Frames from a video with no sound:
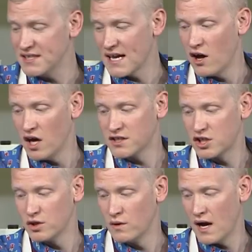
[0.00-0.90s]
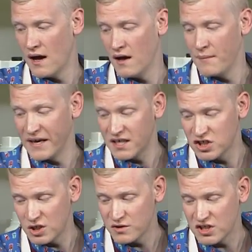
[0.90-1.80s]
these out onto a baking
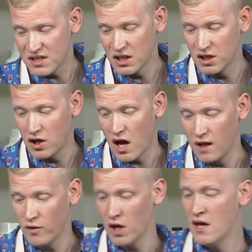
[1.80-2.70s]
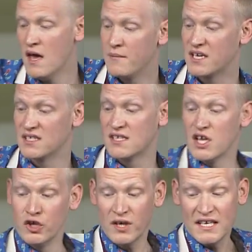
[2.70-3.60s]
sheet with just a little olive oil because
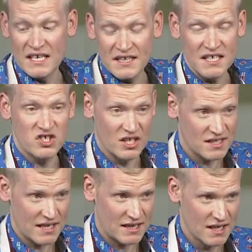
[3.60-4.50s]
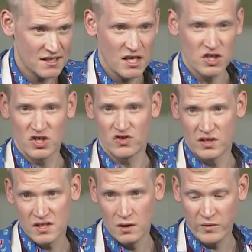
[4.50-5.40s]
you can eat these just like this. Just
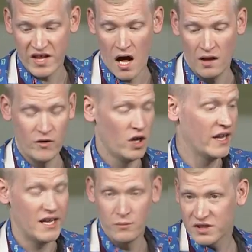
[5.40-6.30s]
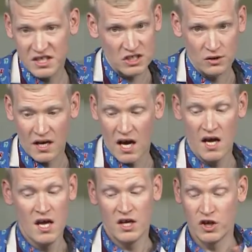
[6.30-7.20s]
drizzle them with olive oil, hit them with the dukkah,
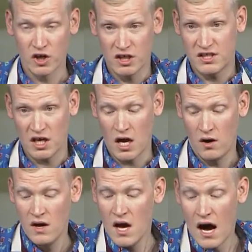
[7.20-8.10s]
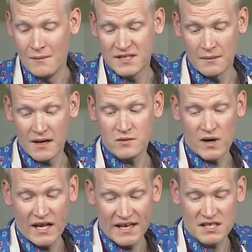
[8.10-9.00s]
you're good to go. Sometimes what
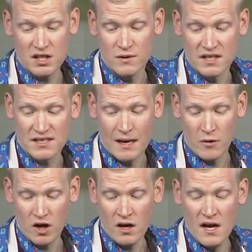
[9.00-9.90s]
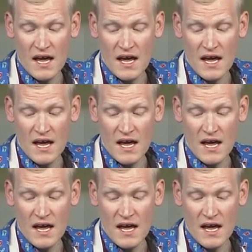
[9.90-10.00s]
I like to do in the summer,